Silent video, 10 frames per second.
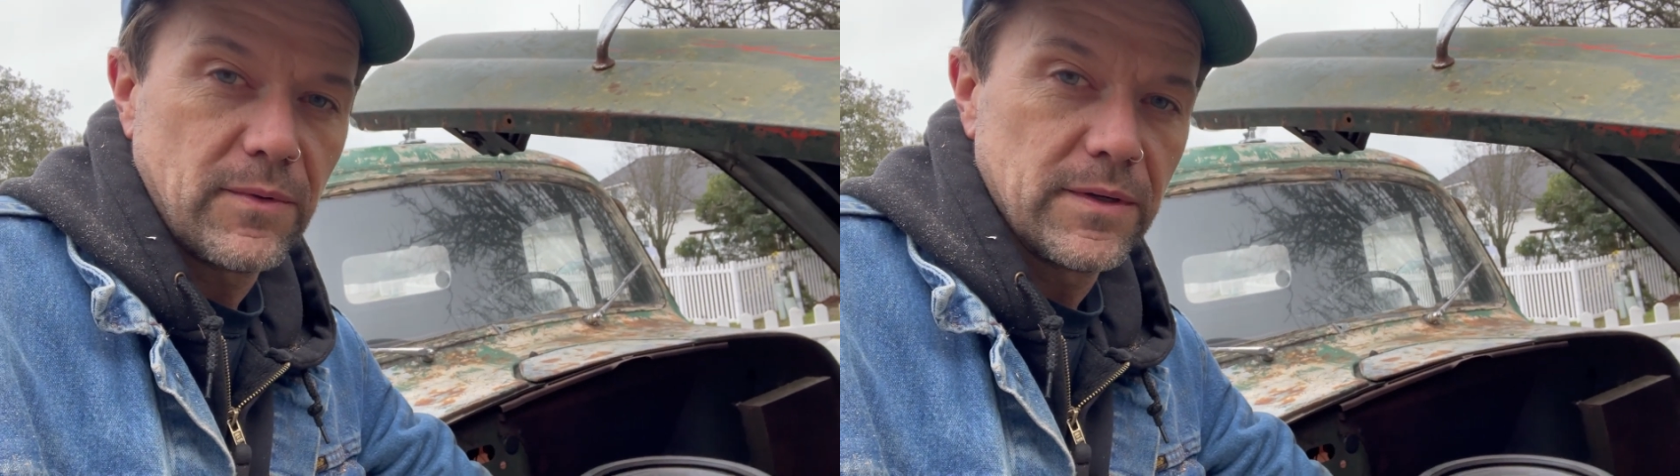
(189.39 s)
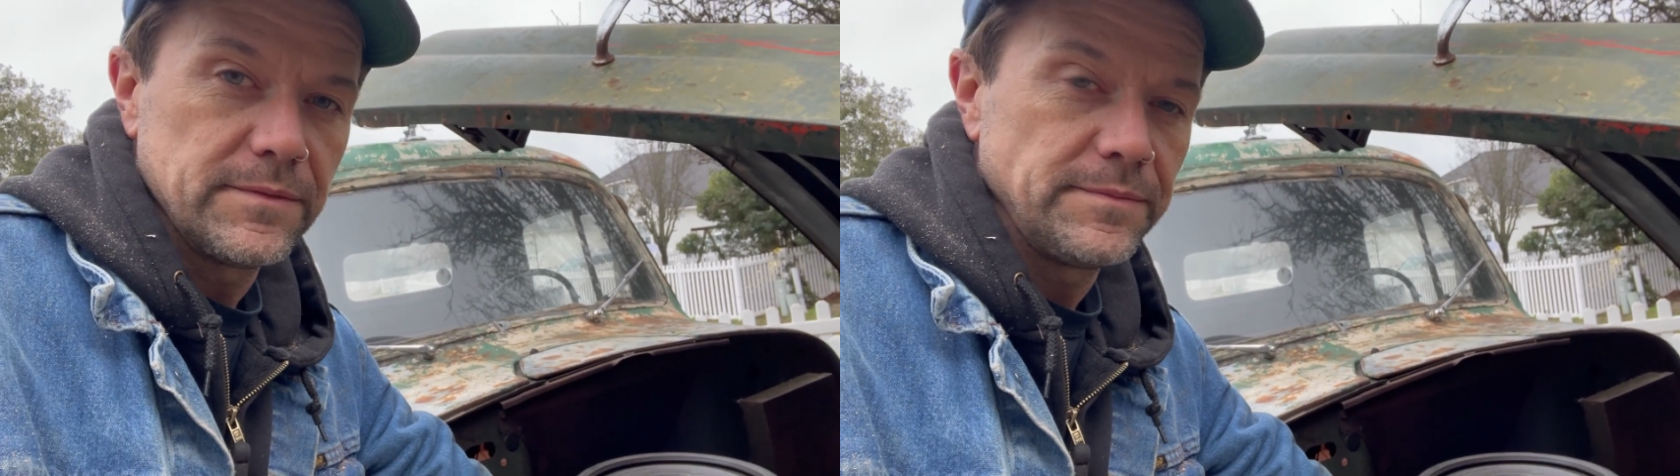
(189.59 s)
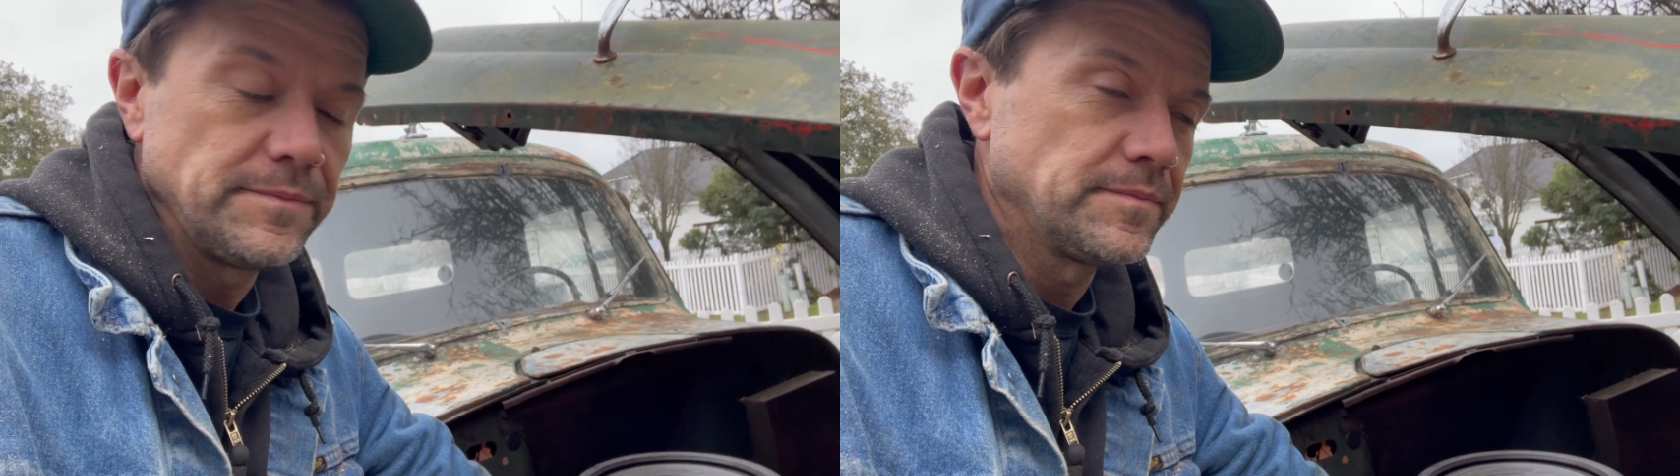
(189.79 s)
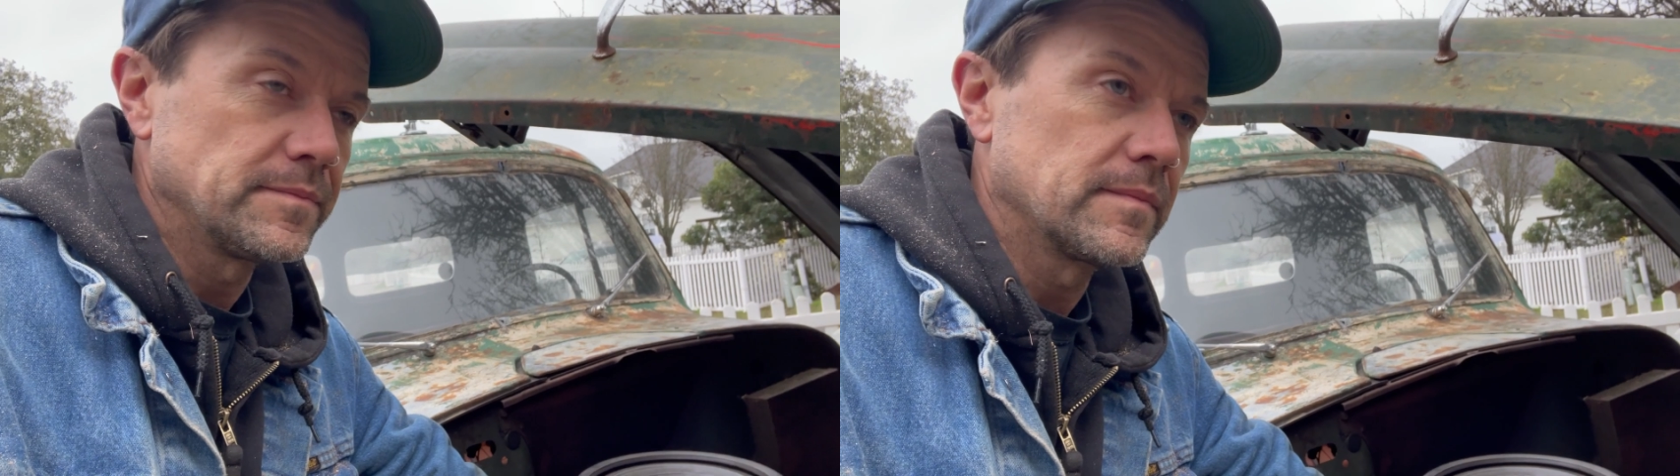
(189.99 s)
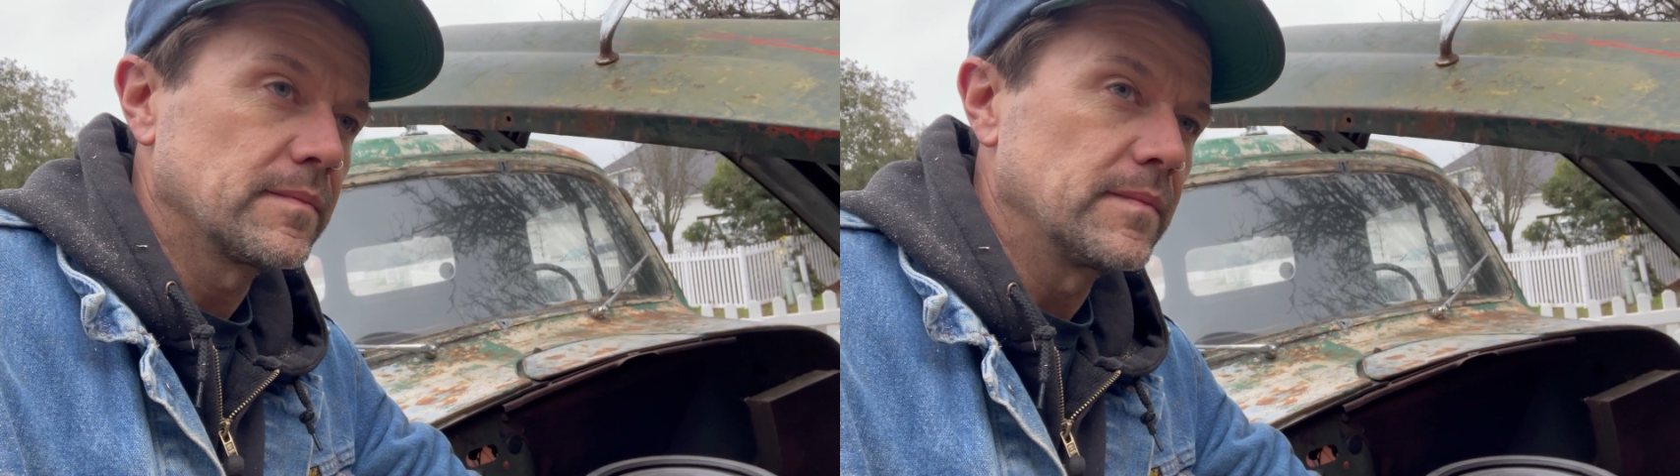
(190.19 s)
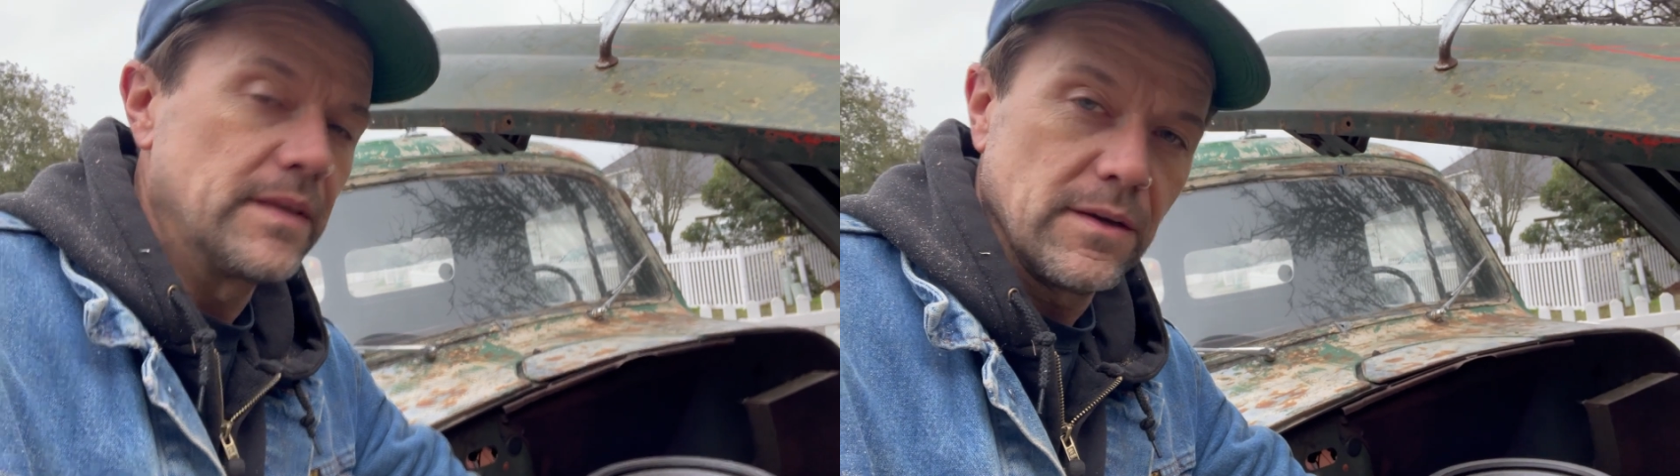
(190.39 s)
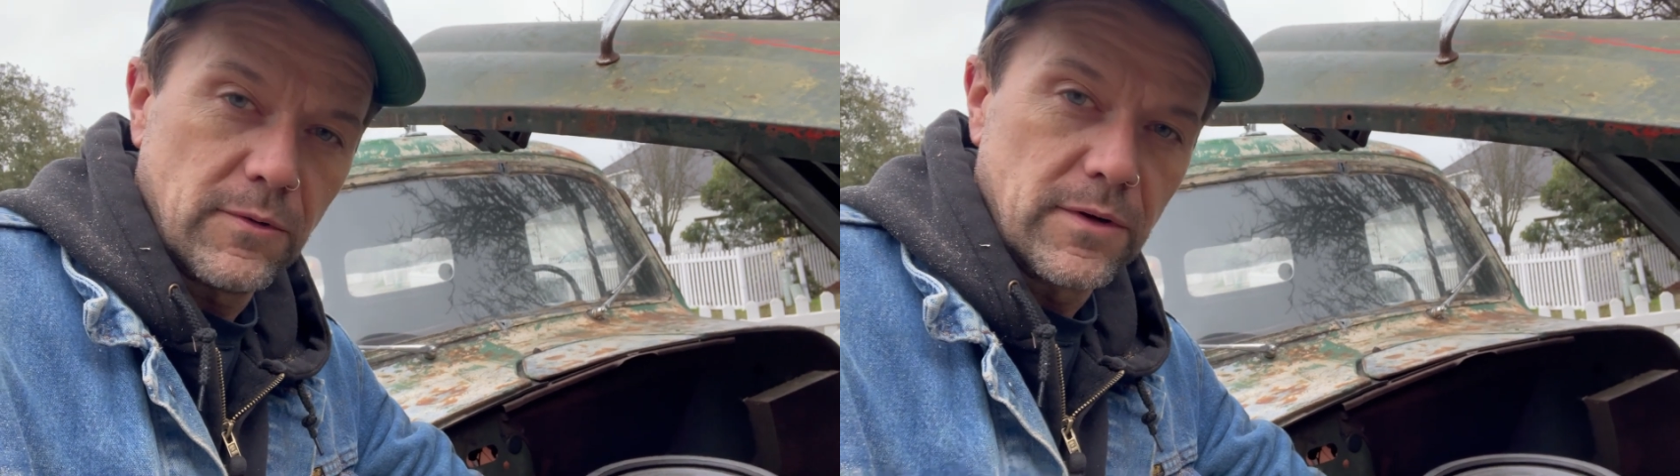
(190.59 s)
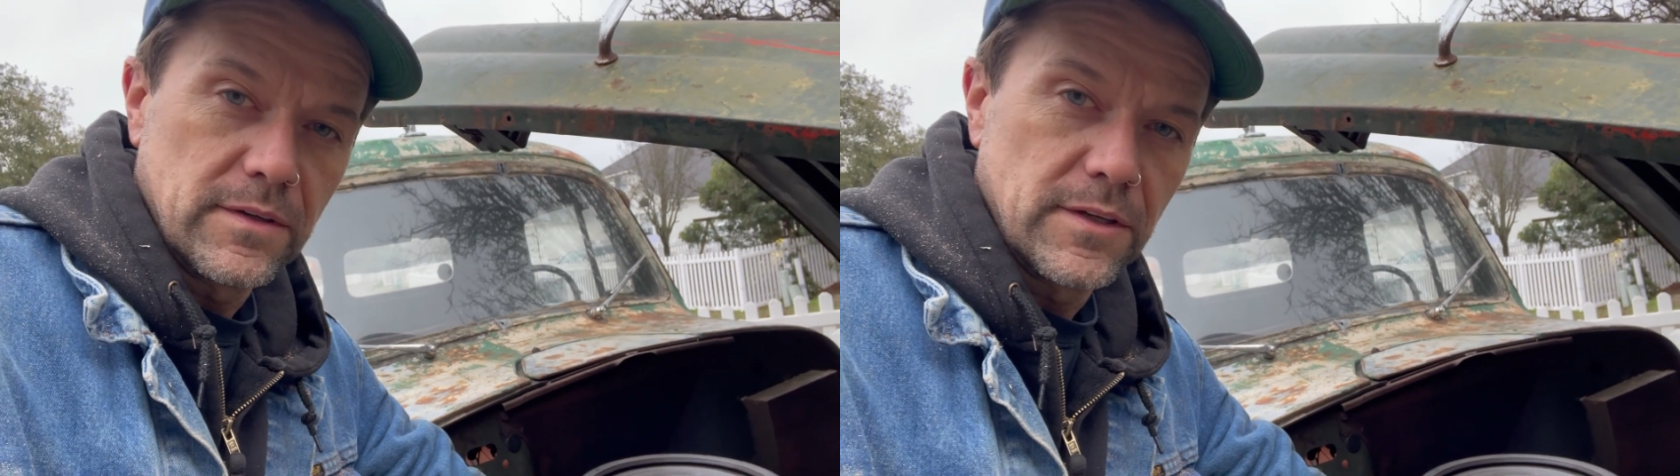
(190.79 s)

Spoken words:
one, get one.